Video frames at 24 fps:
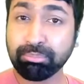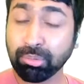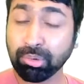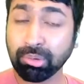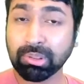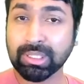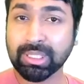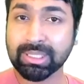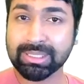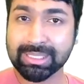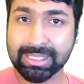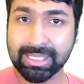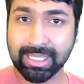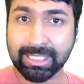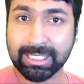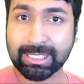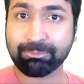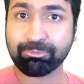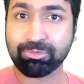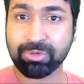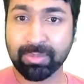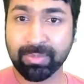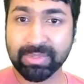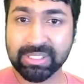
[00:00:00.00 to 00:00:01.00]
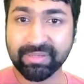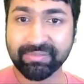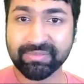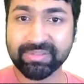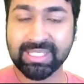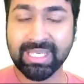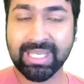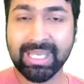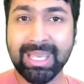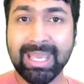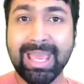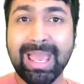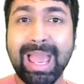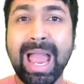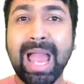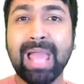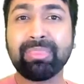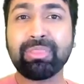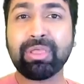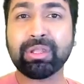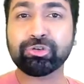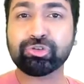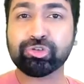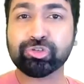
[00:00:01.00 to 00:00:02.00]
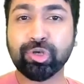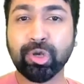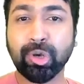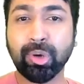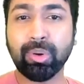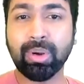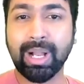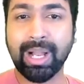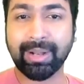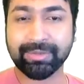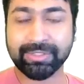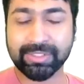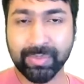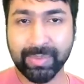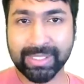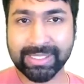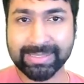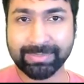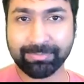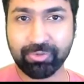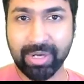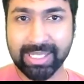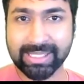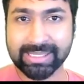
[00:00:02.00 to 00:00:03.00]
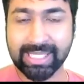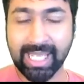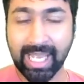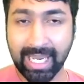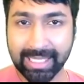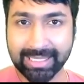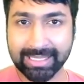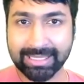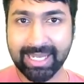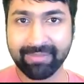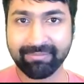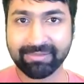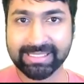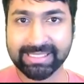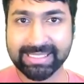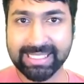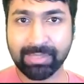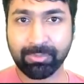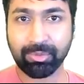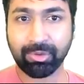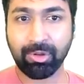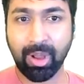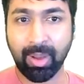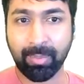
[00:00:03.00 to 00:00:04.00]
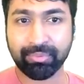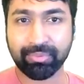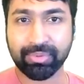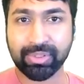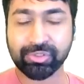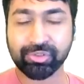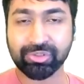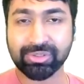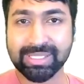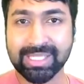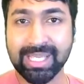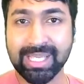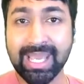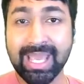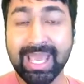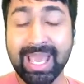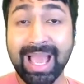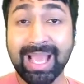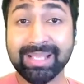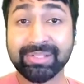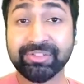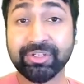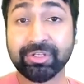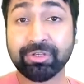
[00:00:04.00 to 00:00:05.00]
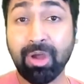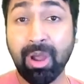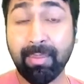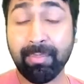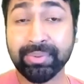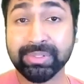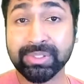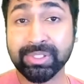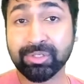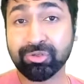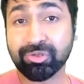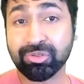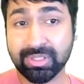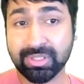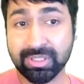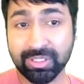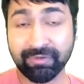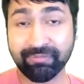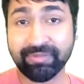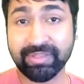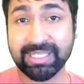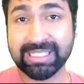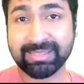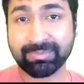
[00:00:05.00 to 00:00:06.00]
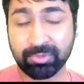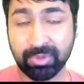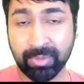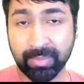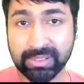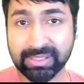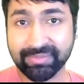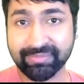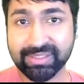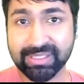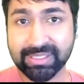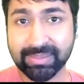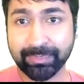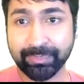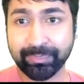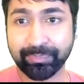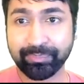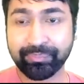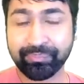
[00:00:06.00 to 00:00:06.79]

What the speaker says: Boolean circuit primitives and then show how to express higher-level SQL operations as a composition of these primitives.